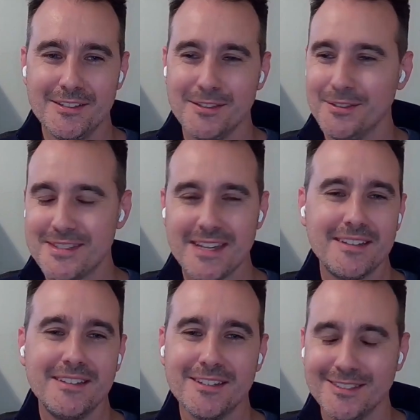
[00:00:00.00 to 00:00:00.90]
You're not
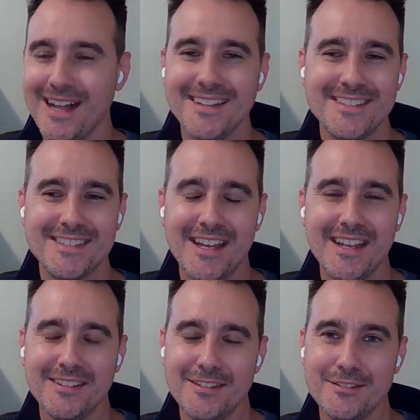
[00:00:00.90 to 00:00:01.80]
taking a client
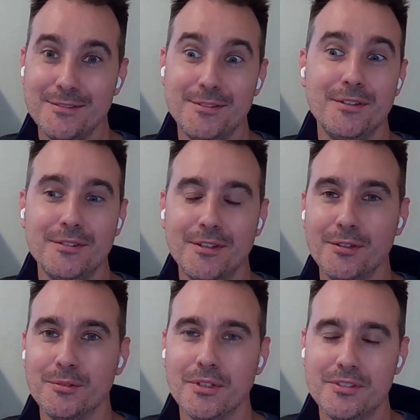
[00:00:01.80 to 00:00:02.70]
site that you don't
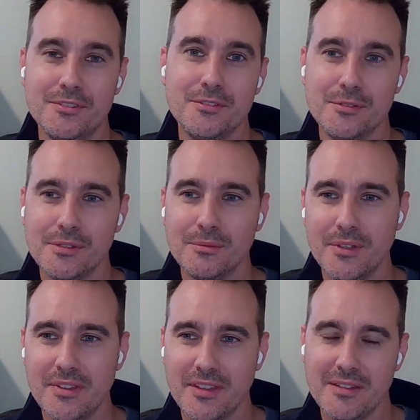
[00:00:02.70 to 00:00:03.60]
know what you're doing
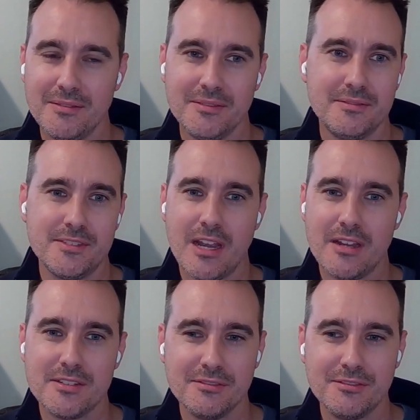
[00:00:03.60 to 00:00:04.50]
with and
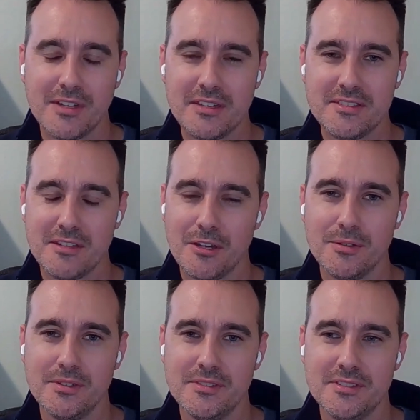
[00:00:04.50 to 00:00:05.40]
charging for
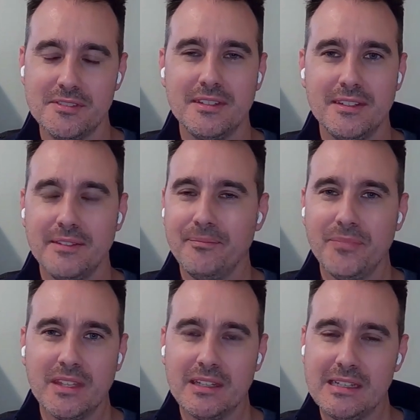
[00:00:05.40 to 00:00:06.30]
SEO and just
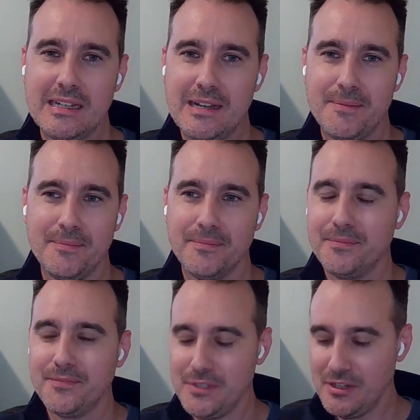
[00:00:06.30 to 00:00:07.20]

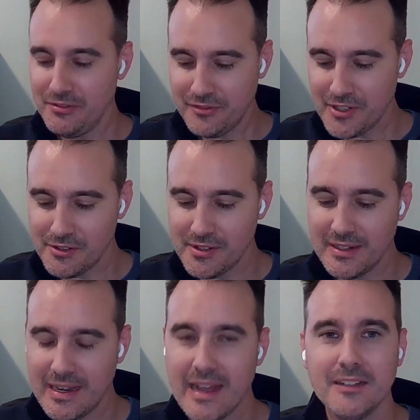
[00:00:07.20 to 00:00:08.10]
you know,
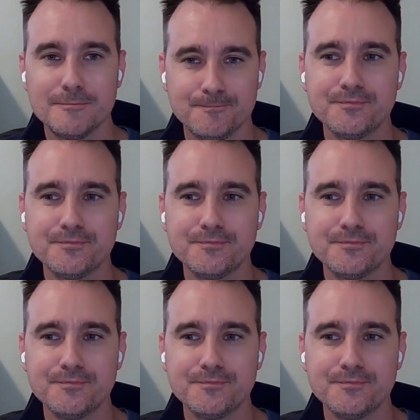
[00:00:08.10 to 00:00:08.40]
figuring it out.